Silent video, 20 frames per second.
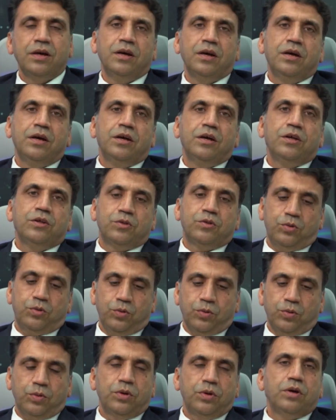So
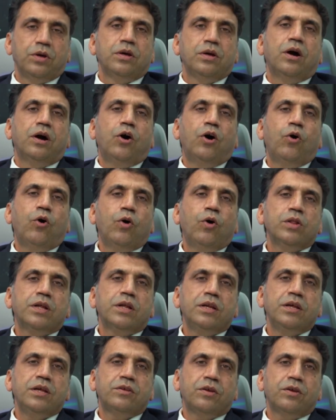all the
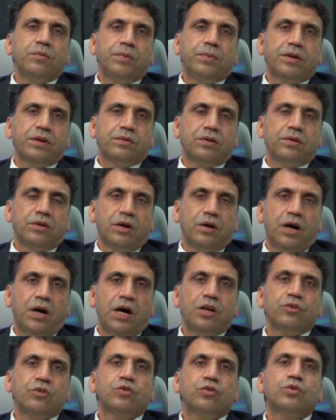natural person, all
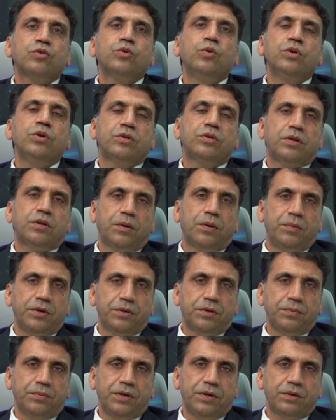sole
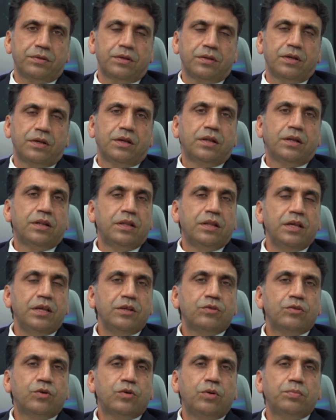establishments, these
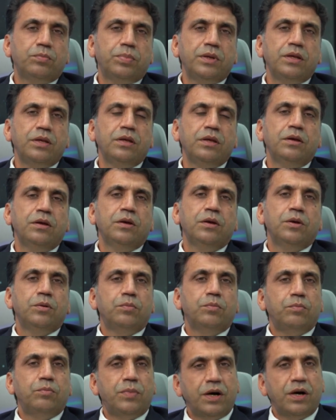company
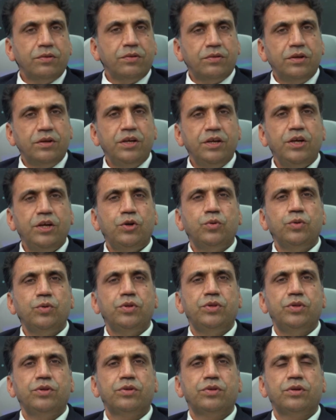must need to
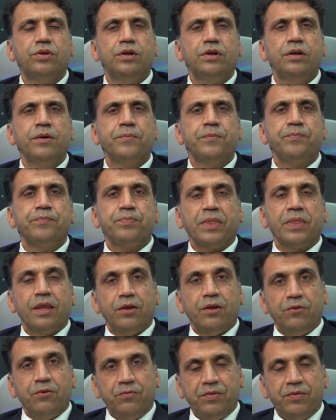register
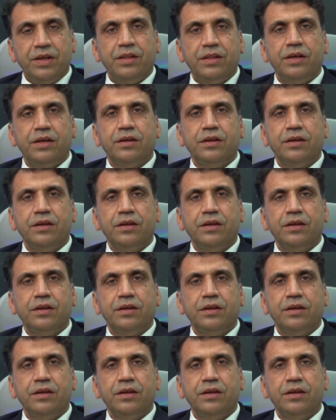within